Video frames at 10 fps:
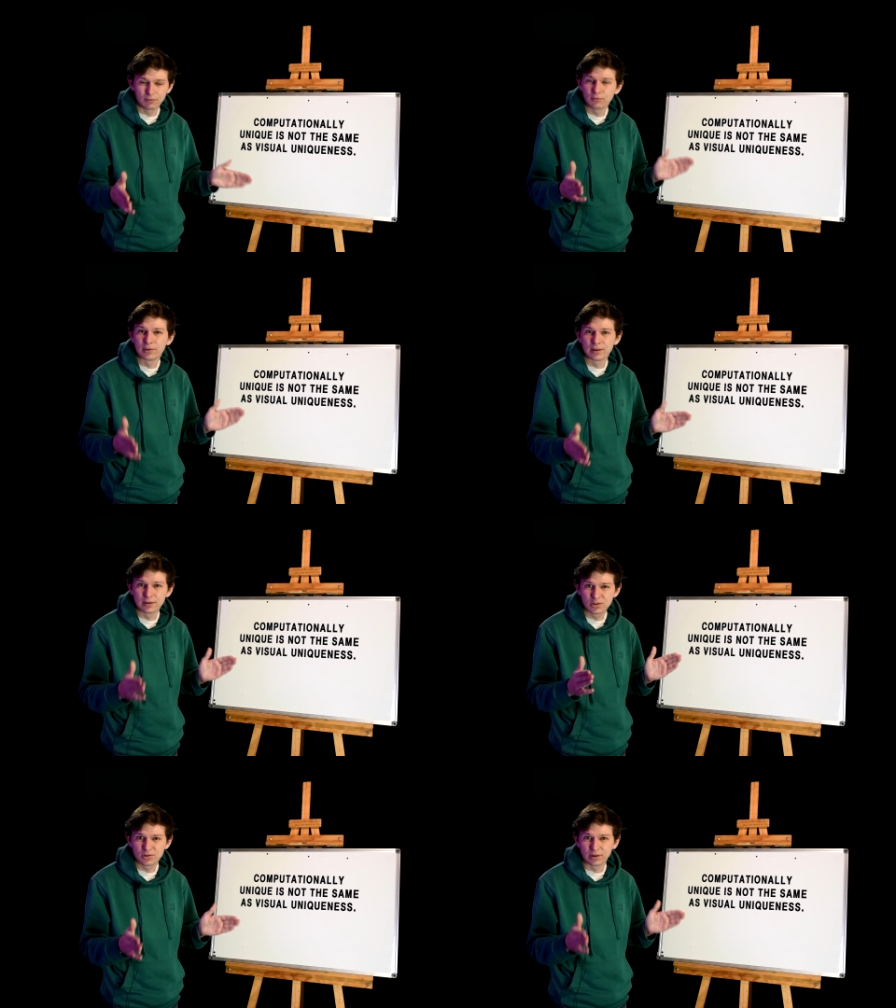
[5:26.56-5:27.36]
within
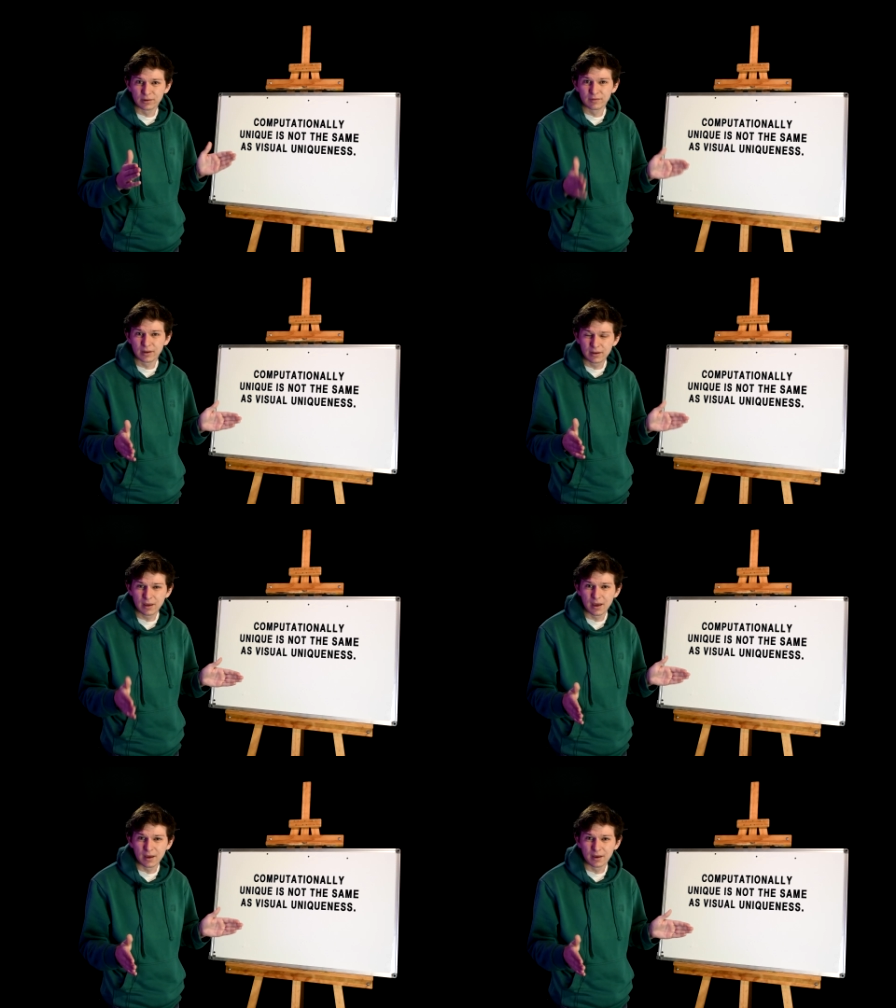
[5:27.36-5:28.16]
a string of
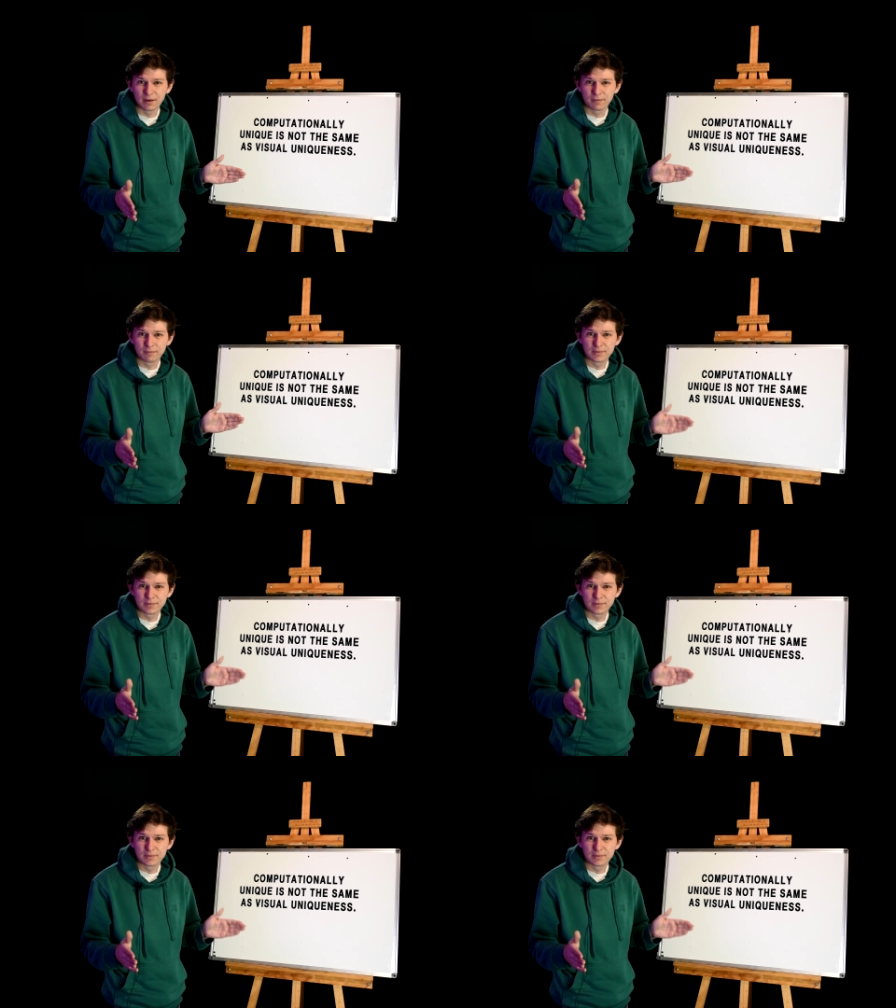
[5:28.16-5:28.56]
uh,